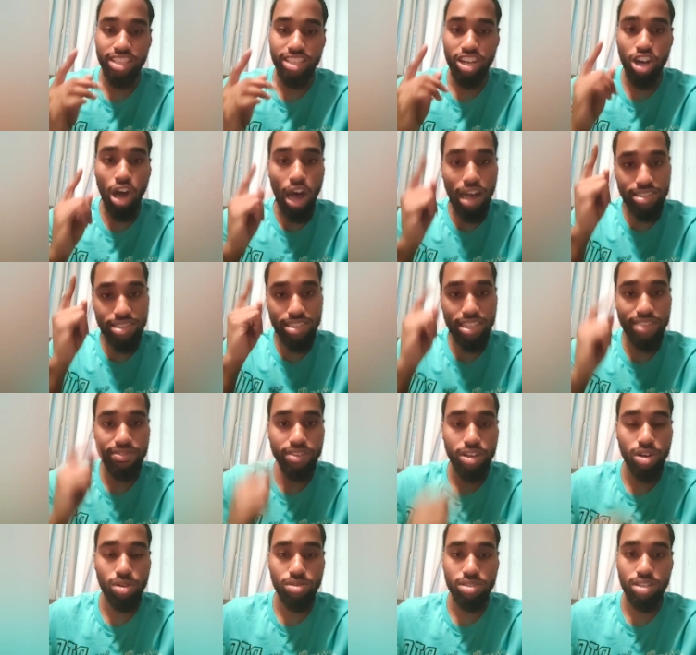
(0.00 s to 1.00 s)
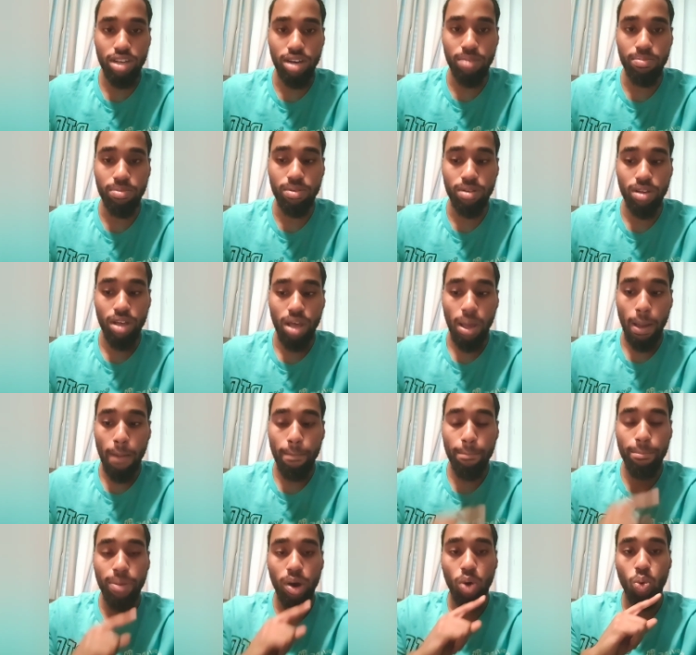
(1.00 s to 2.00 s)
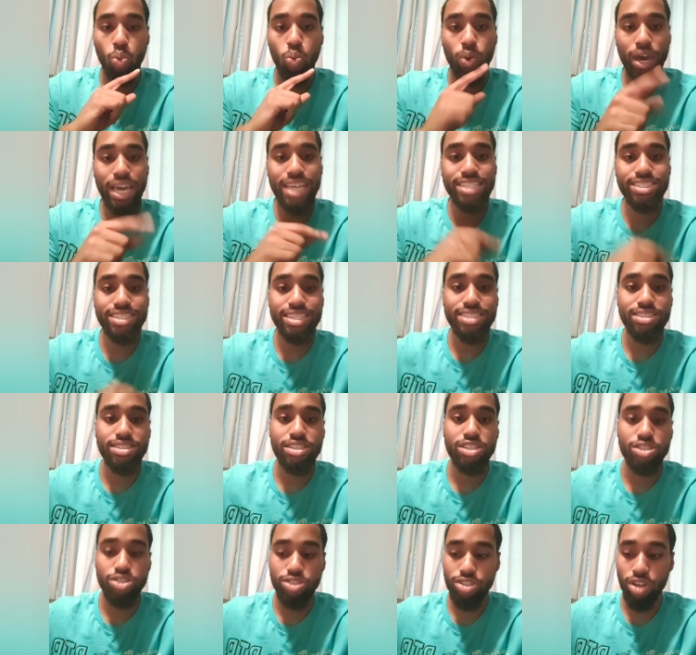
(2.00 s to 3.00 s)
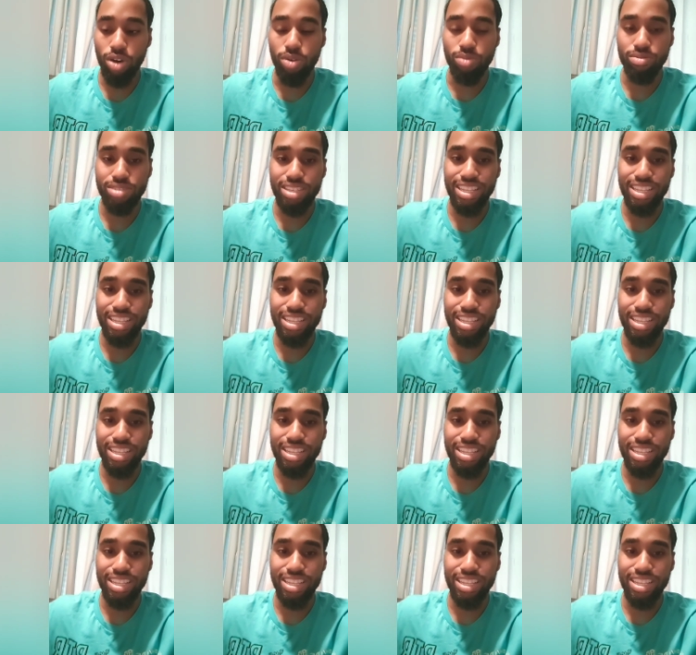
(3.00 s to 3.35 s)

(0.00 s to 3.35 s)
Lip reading: The cost of living goes up, but wages don't.